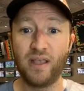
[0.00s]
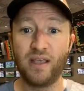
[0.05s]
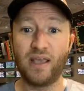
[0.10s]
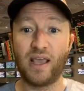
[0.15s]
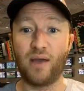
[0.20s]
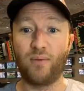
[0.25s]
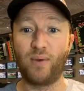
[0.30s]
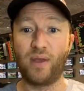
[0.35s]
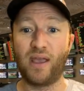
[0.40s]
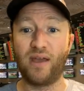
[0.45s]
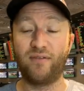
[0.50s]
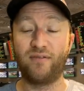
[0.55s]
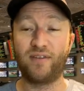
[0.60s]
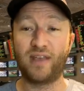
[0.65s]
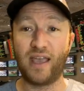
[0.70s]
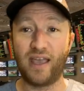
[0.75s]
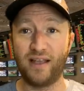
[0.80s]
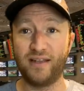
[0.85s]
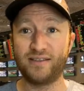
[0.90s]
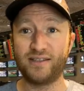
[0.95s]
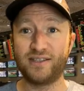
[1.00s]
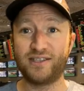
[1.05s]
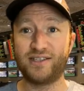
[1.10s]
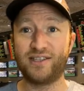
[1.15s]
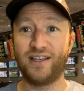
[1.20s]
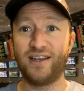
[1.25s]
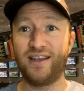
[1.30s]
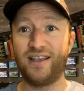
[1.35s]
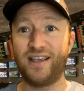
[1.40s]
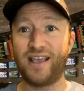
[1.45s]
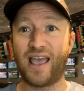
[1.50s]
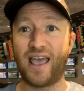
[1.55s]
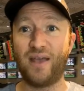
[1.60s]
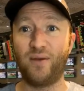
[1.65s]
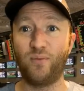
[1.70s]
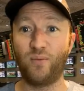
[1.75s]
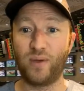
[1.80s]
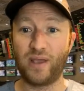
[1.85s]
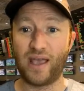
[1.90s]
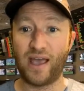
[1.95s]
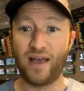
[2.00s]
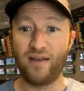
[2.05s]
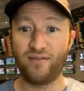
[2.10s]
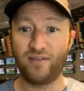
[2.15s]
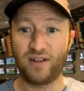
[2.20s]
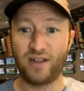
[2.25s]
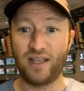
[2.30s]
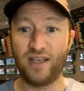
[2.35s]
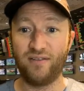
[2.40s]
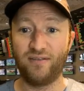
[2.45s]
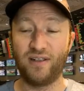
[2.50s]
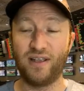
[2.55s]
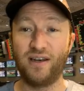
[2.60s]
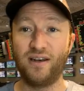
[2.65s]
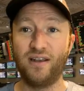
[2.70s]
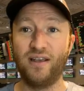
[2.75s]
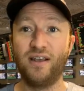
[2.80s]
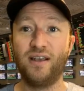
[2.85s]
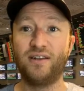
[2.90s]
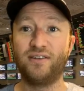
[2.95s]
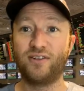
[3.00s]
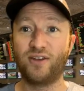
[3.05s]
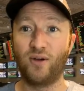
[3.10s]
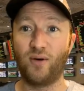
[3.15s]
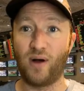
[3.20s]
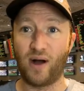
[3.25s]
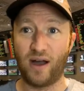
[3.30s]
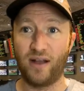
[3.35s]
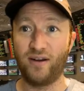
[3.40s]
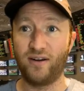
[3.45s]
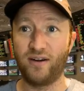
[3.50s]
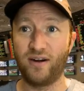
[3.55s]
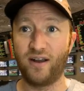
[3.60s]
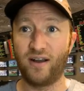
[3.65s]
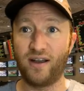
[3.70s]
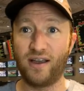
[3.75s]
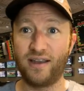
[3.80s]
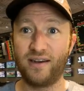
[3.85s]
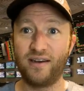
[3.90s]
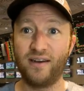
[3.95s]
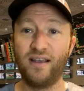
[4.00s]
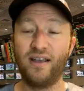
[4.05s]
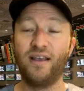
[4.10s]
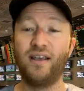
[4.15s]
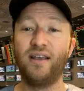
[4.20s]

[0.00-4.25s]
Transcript: And we have Kansas City and we have Cleveland to go under 9.